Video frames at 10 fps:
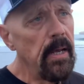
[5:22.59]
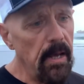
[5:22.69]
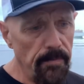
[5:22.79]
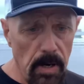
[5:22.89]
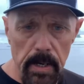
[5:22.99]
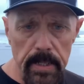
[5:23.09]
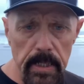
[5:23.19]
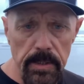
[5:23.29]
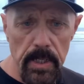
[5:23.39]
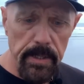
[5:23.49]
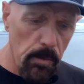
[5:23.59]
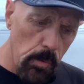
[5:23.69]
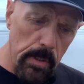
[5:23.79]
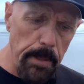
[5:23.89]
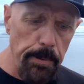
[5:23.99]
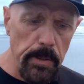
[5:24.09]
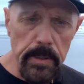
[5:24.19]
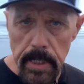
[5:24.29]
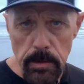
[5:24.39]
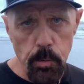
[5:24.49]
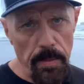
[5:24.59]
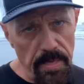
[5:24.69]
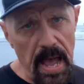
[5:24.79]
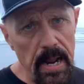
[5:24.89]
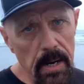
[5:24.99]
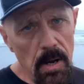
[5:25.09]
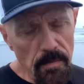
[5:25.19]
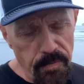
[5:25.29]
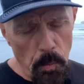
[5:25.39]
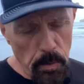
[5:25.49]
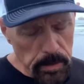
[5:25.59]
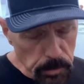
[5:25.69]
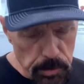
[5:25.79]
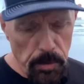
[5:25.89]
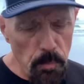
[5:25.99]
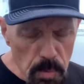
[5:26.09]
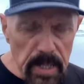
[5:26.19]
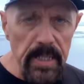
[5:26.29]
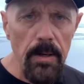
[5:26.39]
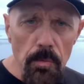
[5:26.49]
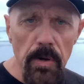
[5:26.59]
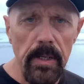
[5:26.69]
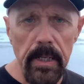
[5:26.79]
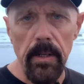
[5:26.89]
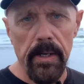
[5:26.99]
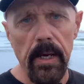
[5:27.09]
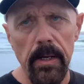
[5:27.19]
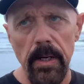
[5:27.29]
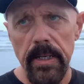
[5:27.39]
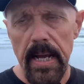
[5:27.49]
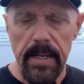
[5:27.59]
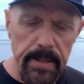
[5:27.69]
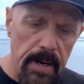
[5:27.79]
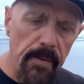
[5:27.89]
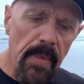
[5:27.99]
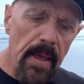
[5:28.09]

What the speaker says: If Arnie does anything, we'll keep you in touch with that for sure. Really, really looking good down there.